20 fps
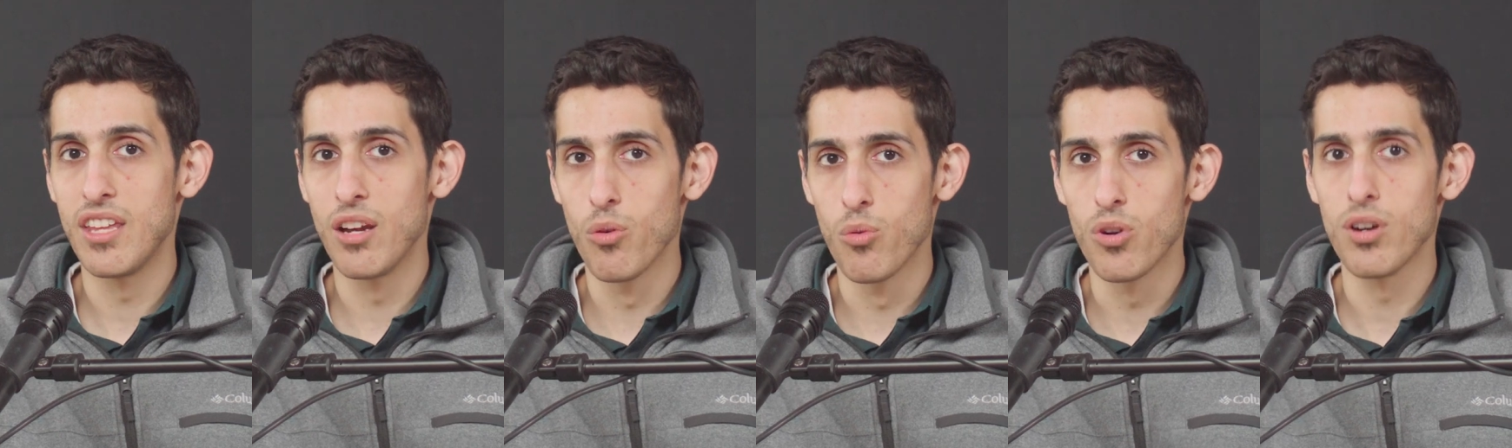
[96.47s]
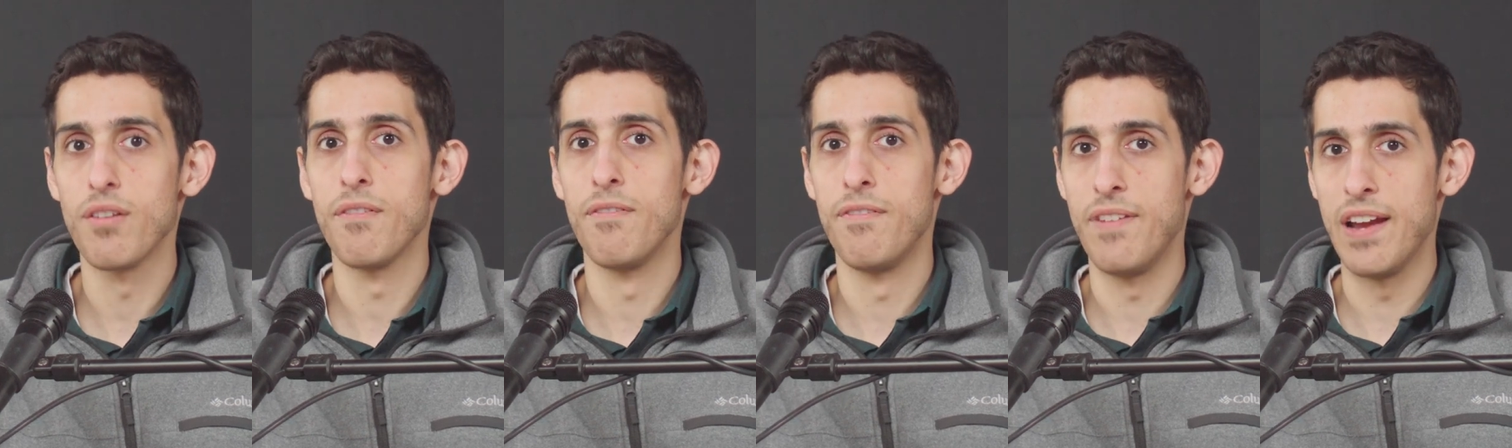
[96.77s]
there
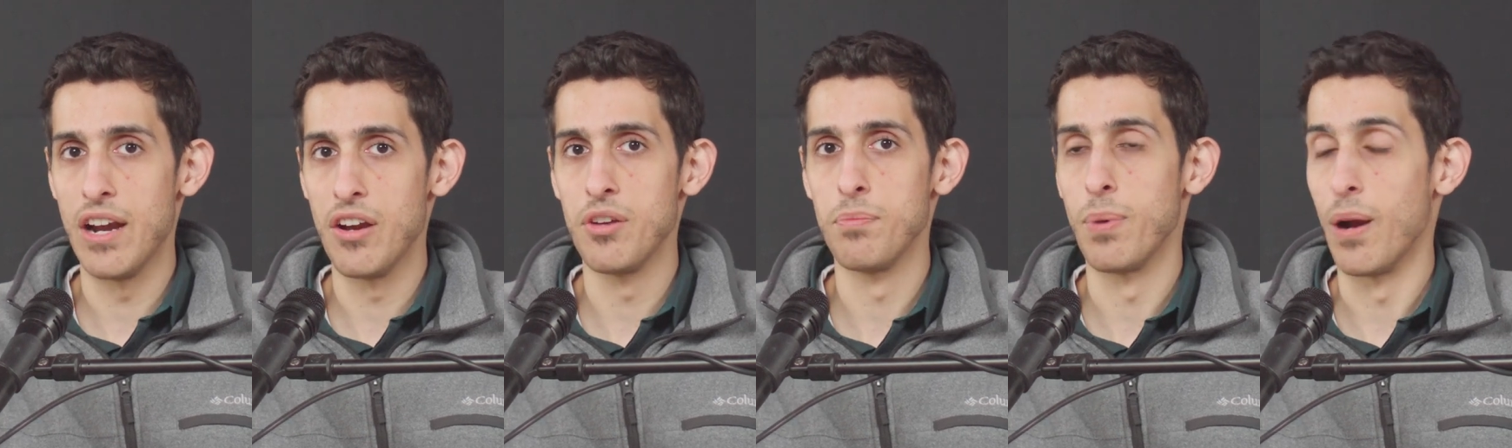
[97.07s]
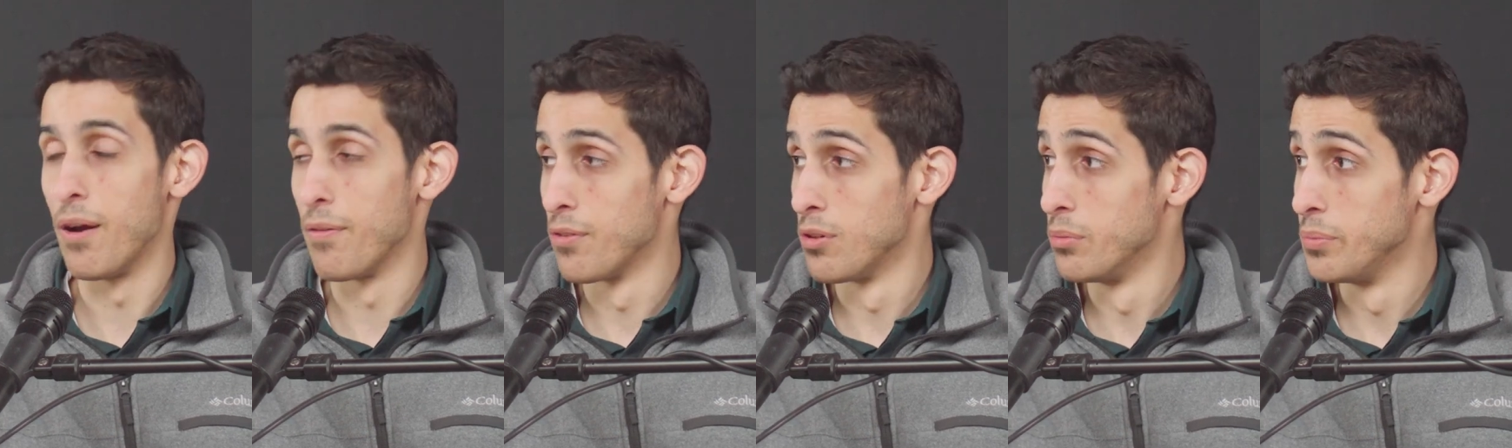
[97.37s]
were very
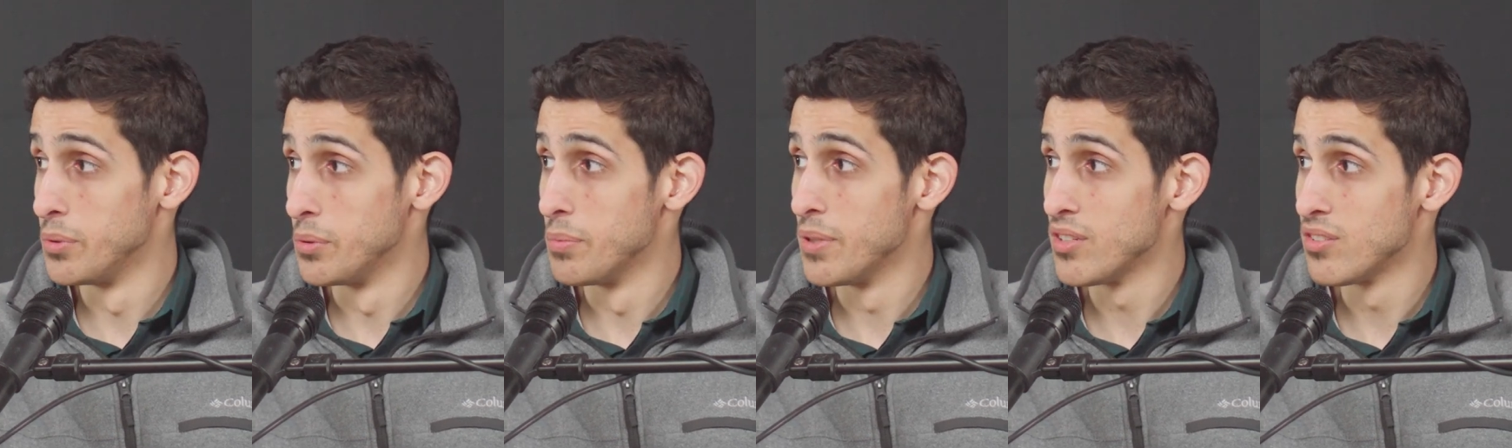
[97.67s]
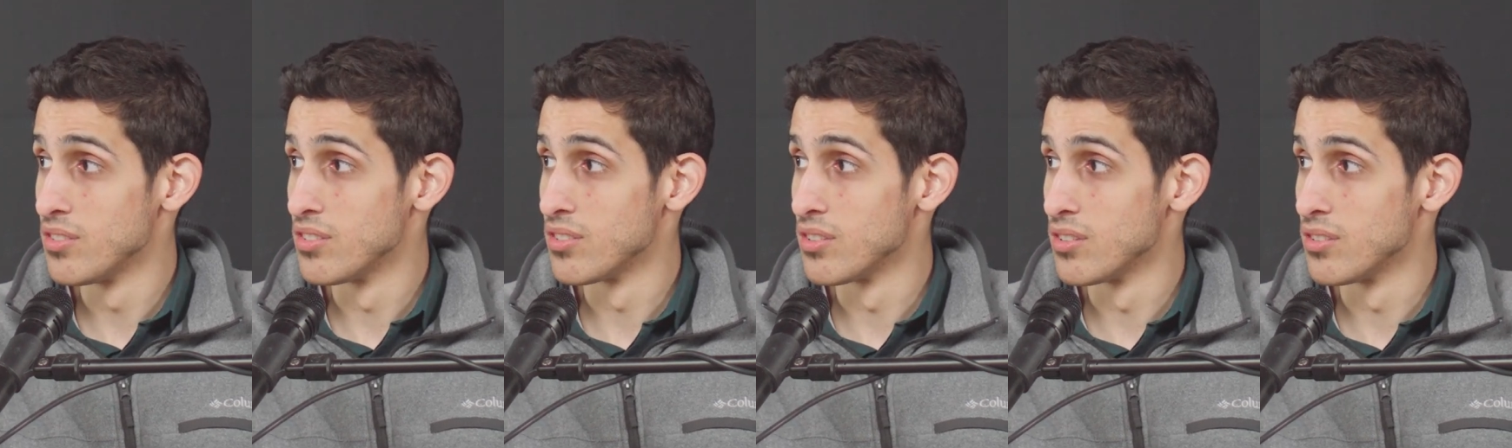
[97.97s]
profitable
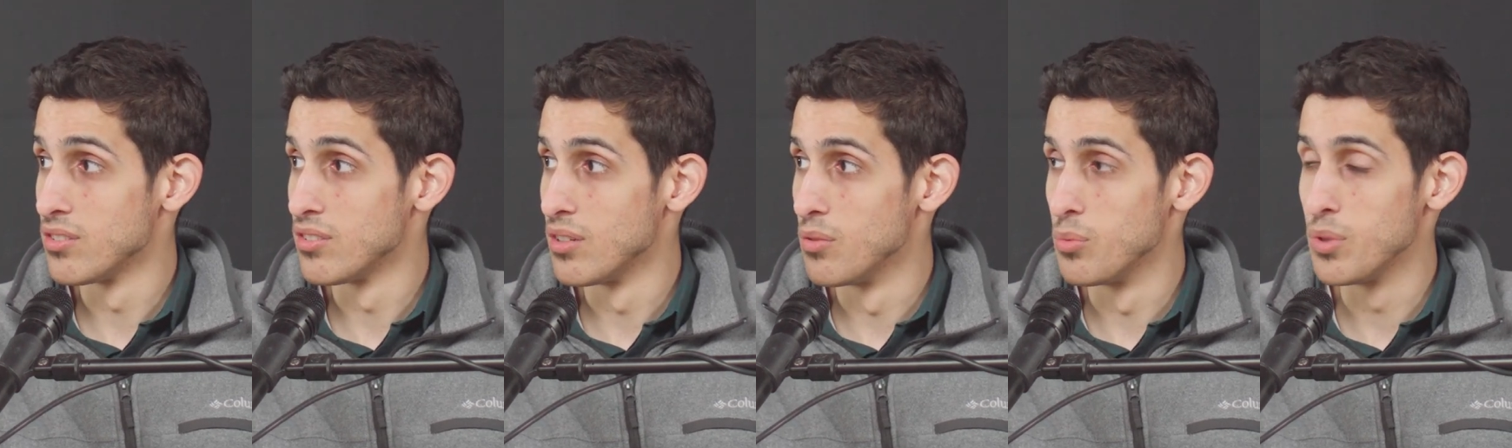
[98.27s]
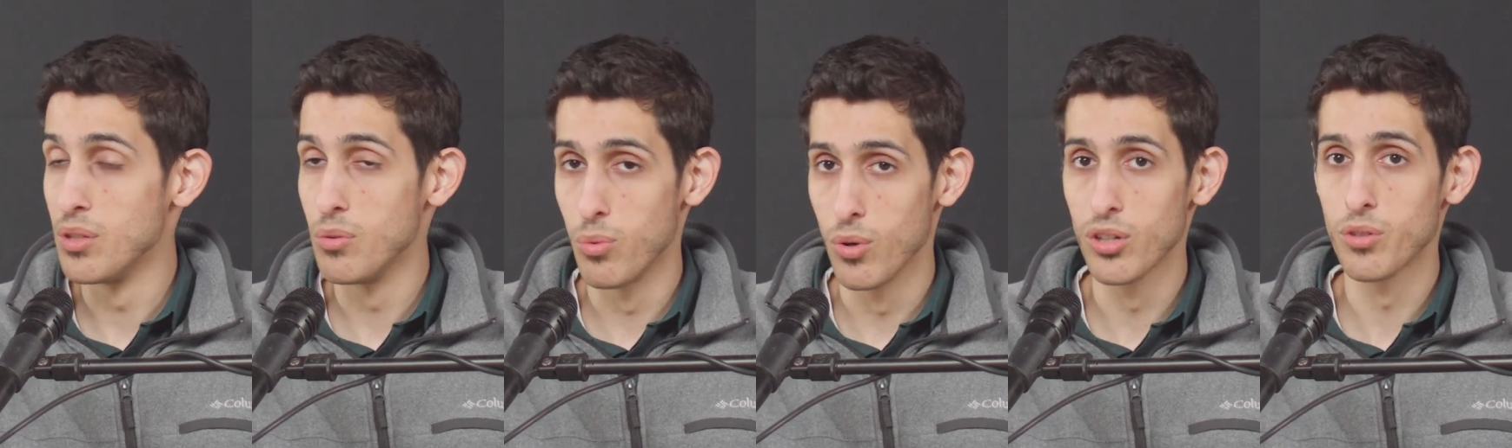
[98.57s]
businesses and
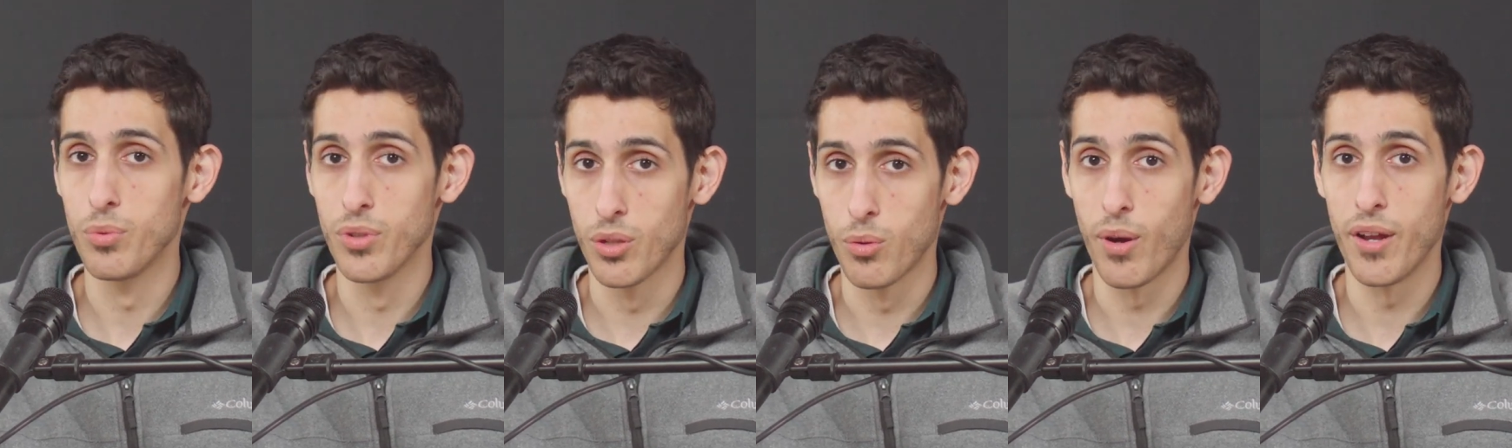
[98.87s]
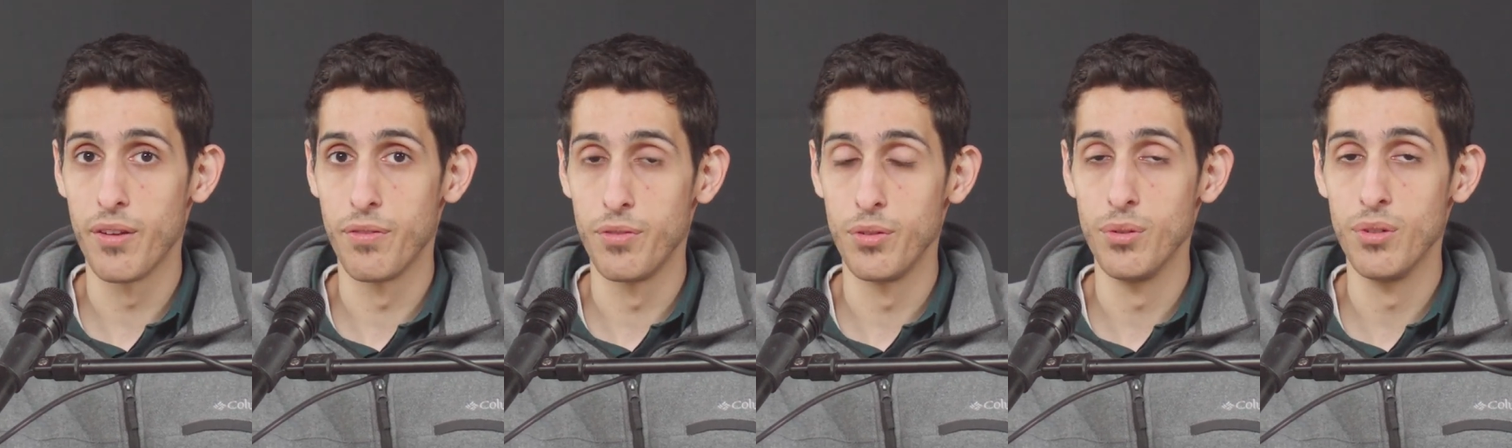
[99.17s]
we worked with
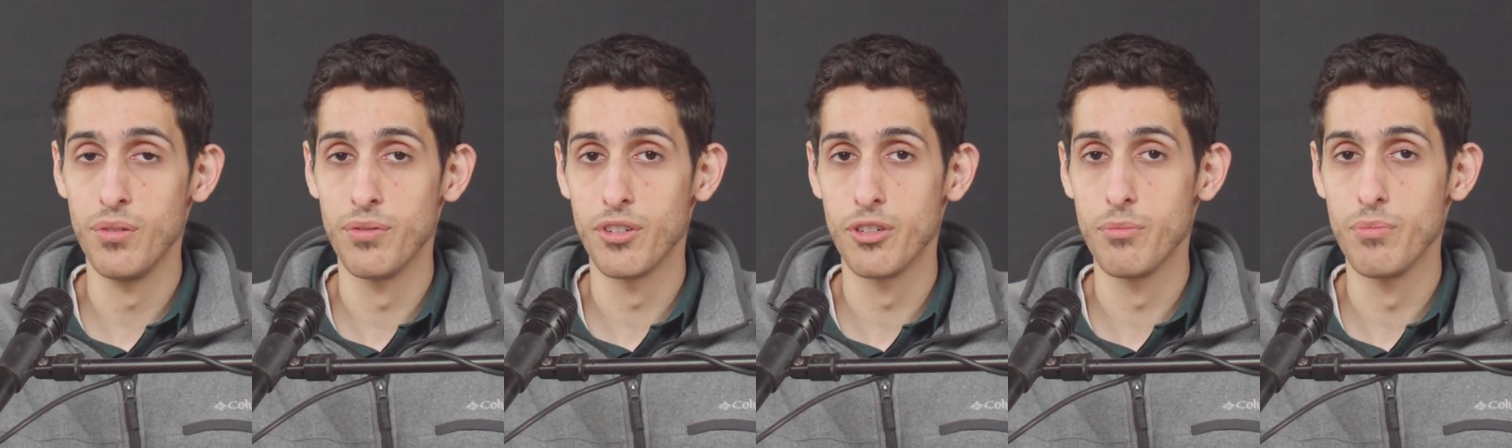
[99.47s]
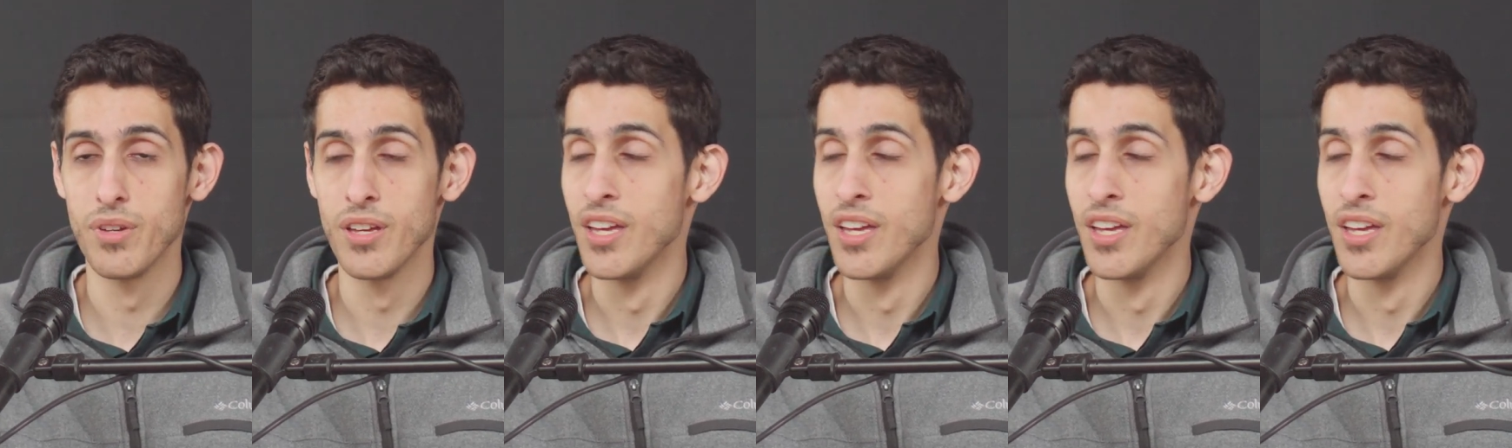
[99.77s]
quite a few of them.